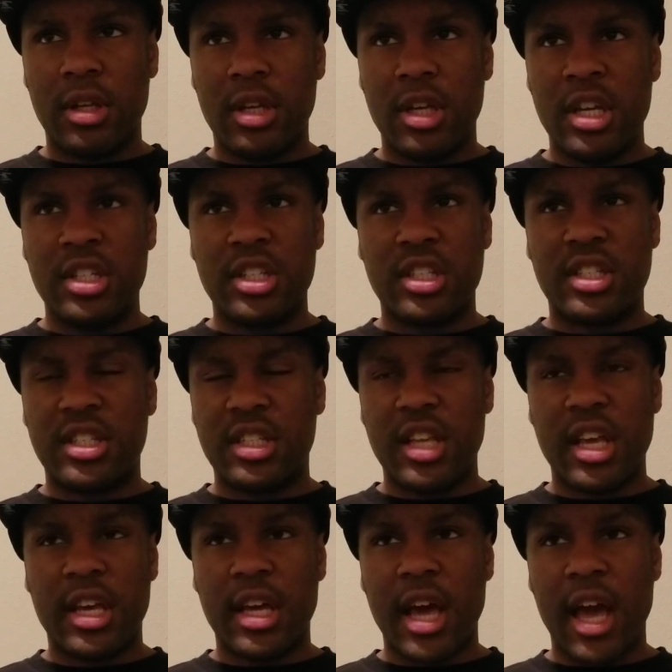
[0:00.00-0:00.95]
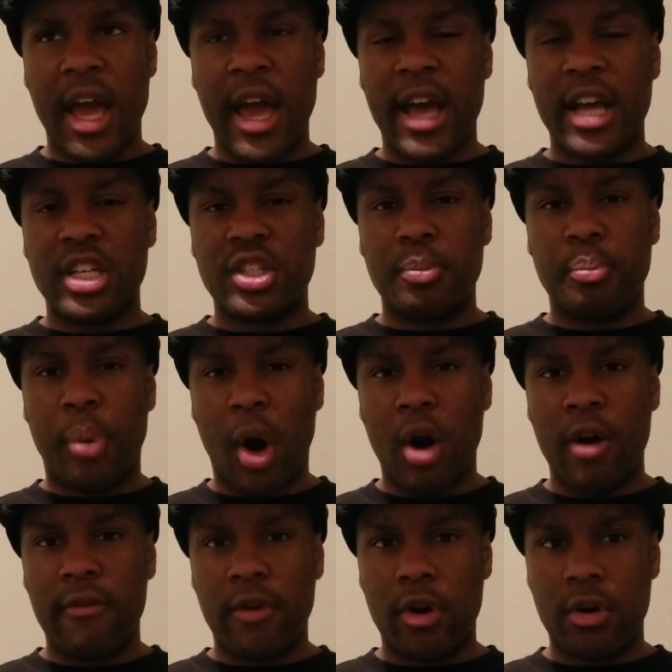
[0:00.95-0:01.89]
he's a sick ass
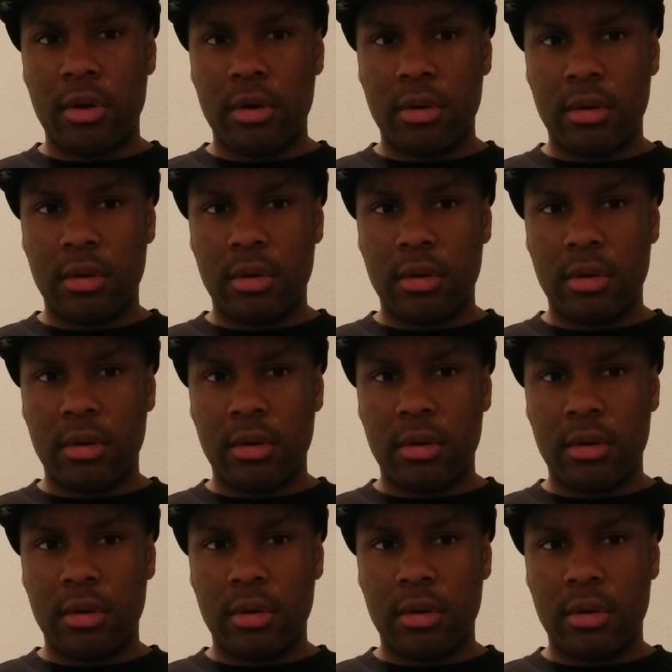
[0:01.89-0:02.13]
pervert.